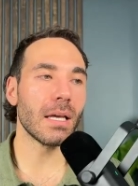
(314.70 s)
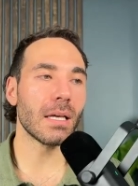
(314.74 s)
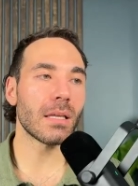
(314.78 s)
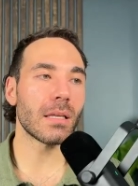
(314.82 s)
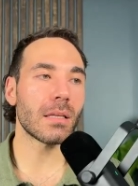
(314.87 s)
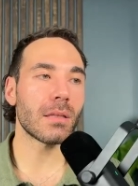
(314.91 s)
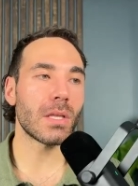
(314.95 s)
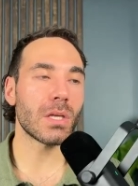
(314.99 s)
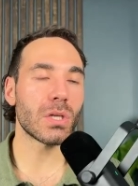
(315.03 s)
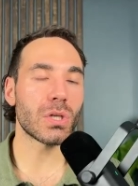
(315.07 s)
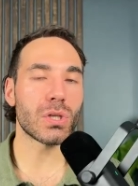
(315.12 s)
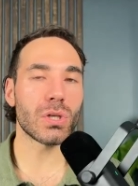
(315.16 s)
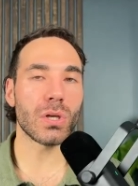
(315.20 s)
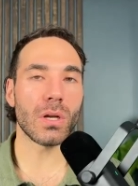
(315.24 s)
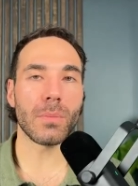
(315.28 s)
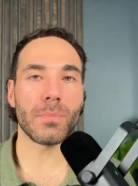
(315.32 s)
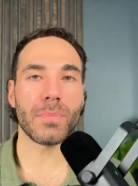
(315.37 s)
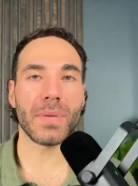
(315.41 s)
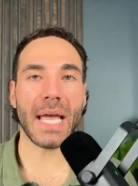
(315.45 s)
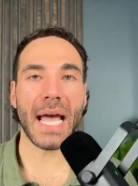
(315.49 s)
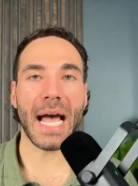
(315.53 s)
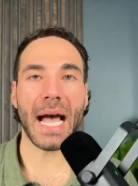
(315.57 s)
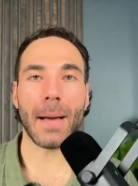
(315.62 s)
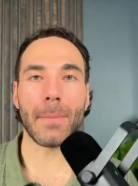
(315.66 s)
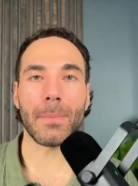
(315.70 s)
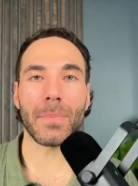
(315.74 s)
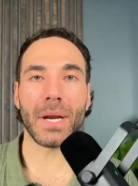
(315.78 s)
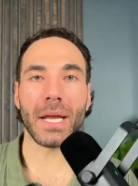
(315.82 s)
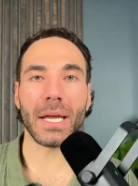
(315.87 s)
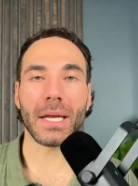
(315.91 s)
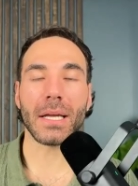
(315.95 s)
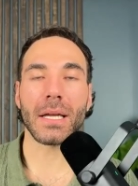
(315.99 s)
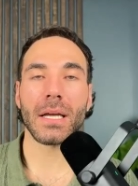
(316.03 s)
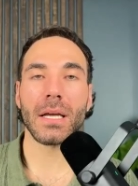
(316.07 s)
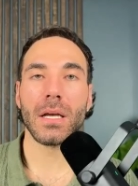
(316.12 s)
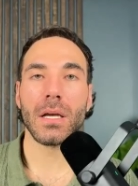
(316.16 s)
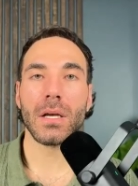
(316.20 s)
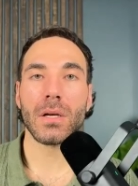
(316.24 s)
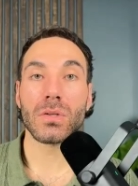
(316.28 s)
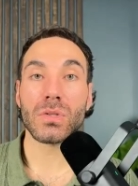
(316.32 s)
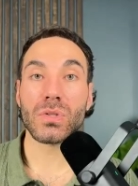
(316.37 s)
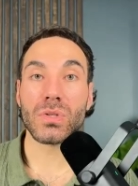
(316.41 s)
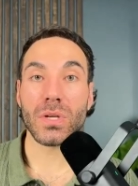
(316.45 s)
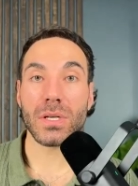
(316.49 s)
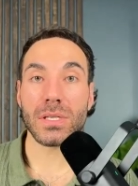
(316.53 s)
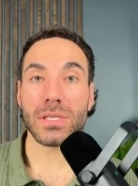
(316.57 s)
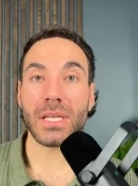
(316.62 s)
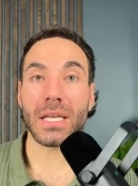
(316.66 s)
this shouldn't be happening.
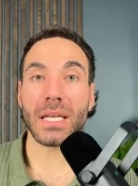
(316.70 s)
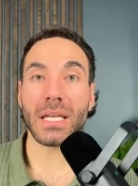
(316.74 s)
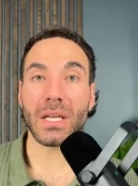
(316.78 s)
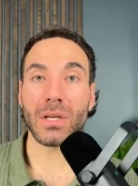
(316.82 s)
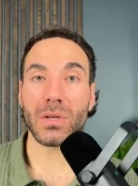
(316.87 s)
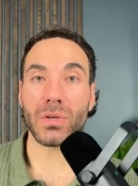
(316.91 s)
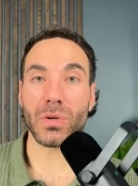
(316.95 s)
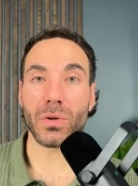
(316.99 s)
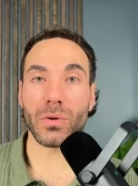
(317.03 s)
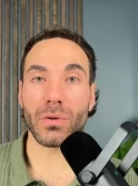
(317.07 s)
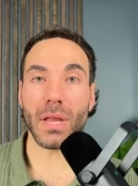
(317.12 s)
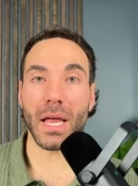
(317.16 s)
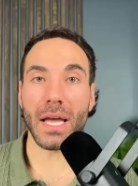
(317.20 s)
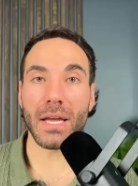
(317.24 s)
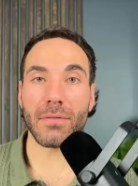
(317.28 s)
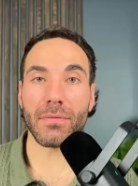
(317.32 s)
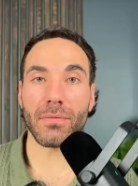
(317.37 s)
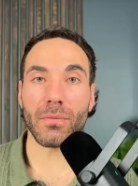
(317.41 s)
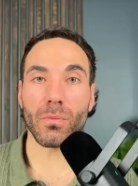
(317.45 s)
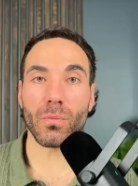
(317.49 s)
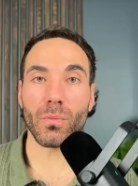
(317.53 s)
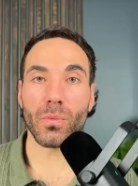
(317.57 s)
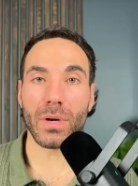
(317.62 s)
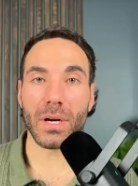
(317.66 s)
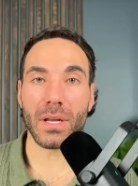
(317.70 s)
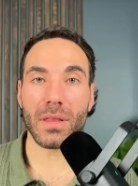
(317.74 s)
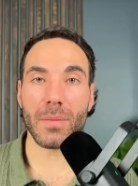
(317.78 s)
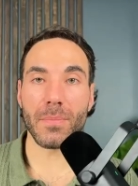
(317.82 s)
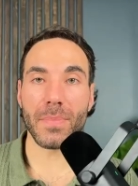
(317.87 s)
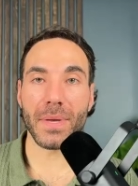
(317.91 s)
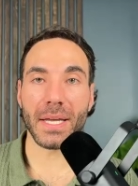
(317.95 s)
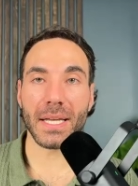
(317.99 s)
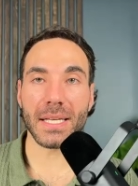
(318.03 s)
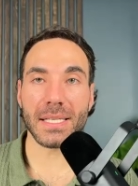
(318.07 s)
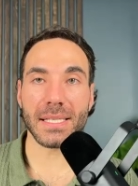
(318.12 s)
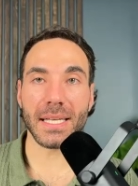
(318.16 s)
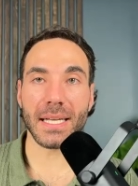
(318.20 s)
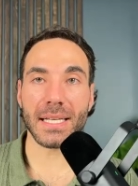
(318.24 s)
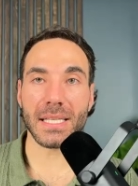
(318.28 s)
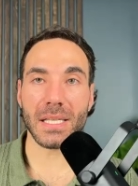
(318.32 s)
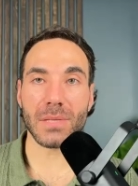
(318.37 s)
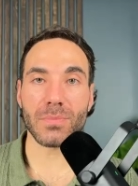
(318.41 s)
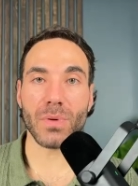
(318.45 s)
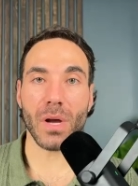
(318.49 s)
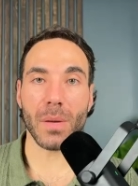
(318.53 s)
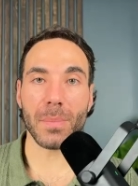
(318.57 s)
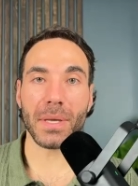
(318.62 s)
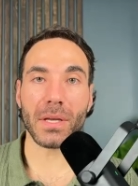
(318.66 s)
Just like in your life, one of the biggest things that's
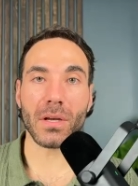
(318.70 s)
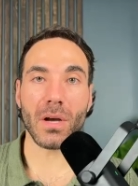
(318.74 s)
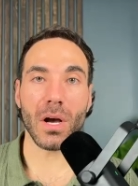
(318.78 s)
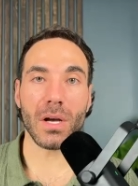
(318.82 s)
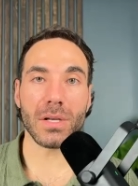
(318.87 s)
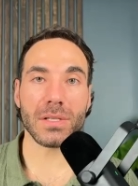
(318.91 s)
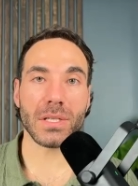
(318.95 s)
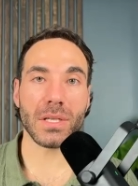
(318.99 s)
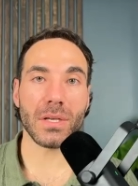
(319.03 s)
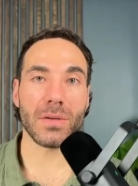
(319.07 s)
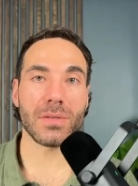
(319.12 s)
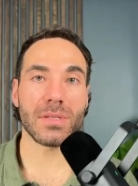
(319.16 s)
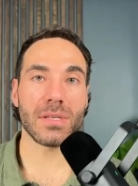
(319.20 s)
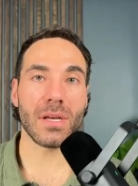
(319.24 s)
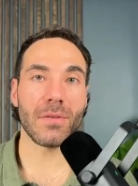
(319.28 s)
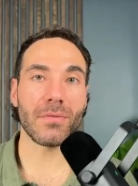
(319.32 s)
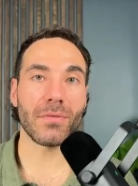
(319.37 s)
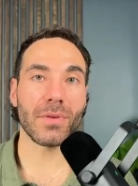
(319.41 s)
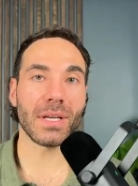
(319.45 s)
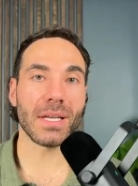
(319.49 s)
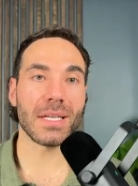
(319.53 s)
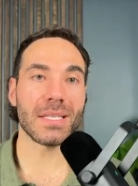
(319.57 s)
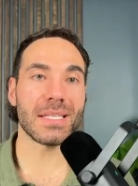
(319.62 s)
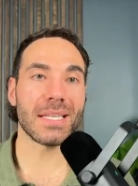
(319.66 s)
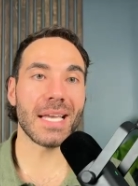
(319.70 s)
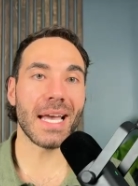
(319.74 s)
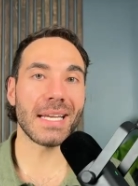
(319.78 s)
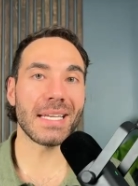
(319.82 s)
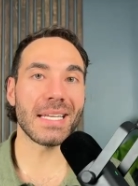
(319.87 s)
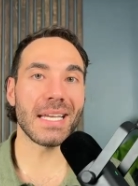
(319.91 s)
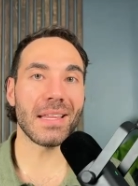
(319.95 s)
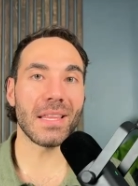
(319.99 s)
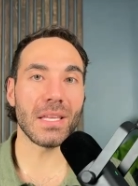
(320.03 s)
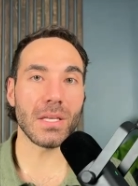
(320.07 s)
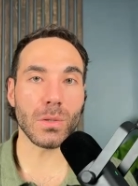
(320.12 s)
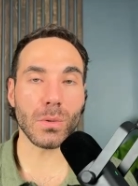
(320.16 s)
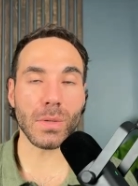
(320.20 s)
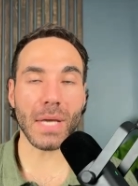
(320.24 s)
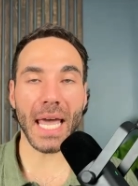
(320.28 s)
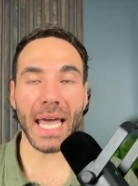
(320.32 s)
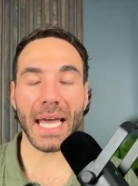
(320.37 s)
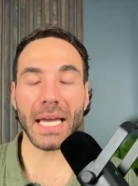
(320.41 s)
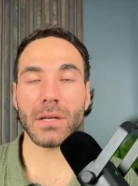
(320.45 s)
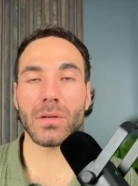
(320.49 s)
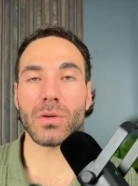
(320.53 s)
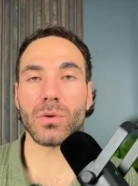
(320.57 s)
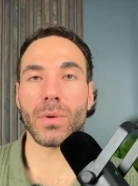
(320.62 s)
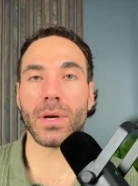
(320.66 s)
probably causing you suffering is the idea that you
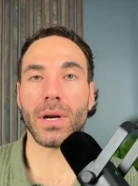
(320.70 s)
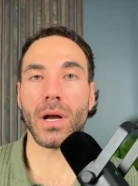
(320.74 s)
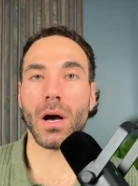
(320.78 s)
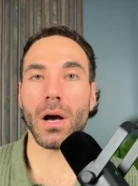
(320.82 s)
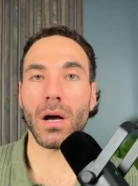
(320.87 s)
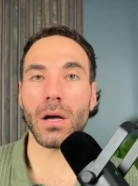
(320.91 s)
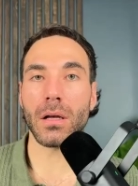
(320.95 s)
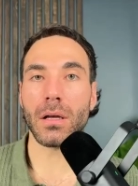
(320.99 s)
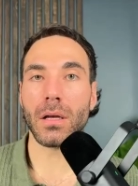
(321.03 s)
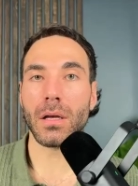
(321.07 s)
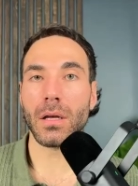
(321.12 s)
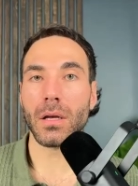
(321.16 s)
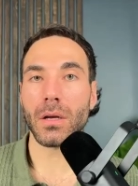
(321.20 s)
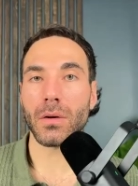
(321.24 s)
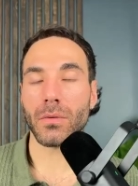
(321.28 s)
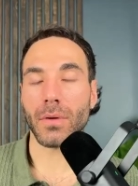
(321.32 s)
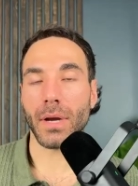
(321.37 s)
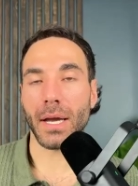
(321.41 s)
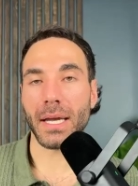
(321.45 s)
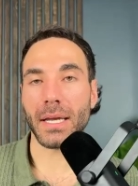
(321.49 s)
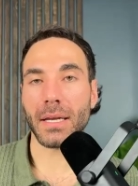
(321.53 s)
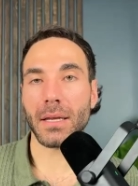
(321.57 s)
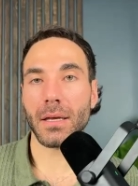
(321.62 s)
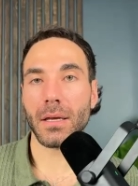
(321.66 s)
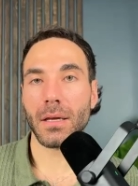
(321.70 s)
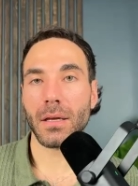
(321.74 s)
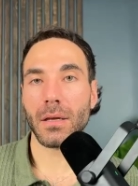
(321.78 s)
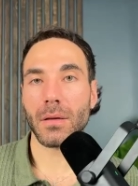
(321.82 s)
can do it all, right?